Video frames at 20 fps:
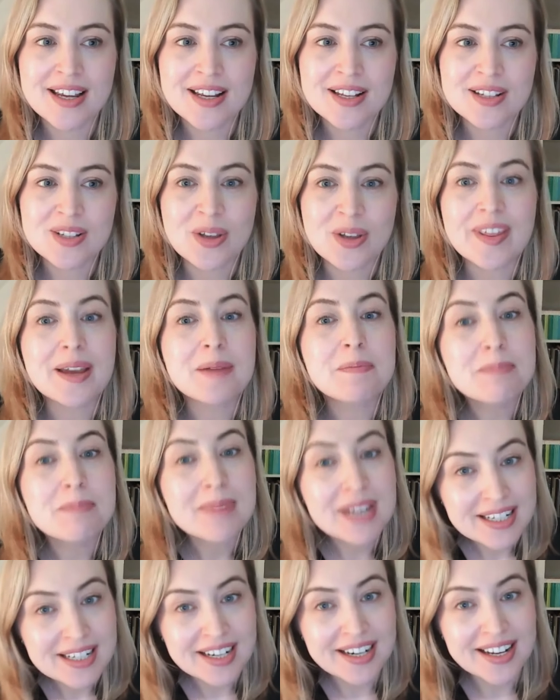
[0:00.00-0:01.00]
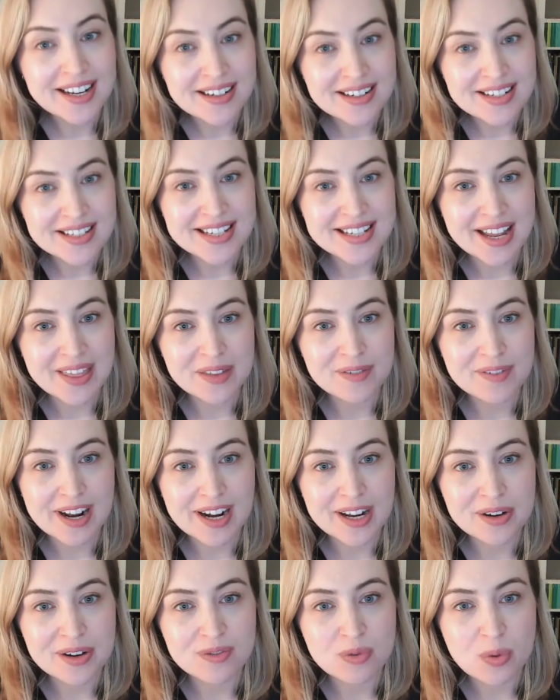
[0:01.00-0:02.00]
so they immediately understand the
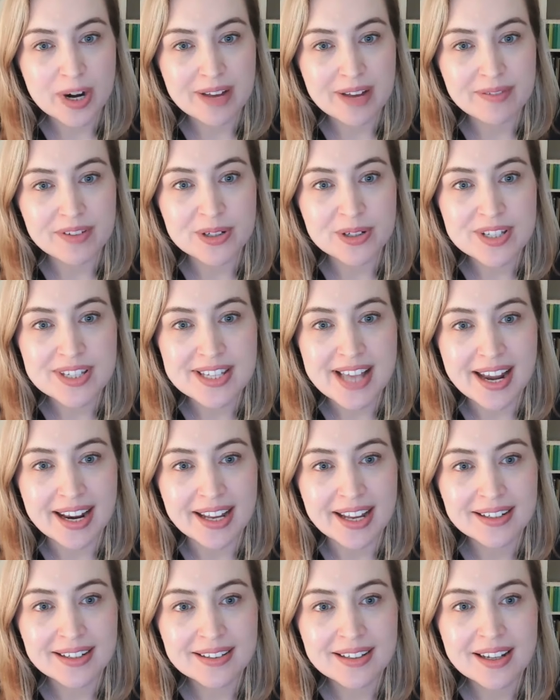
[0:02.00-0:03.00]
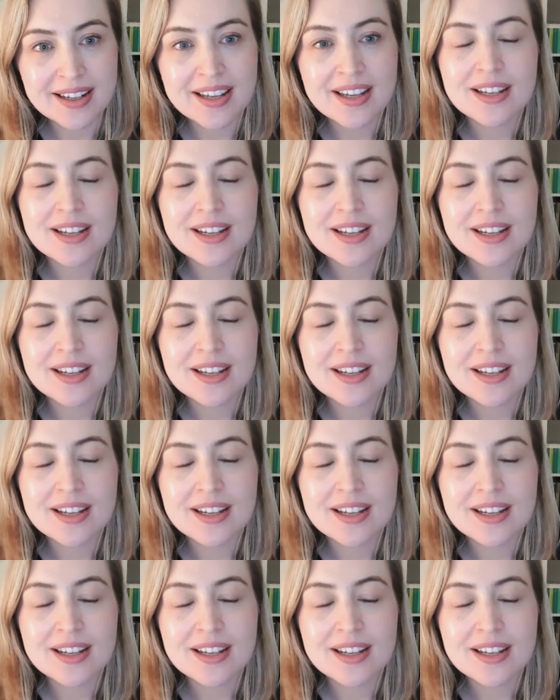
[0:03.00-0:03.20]
value of whatever you're selling,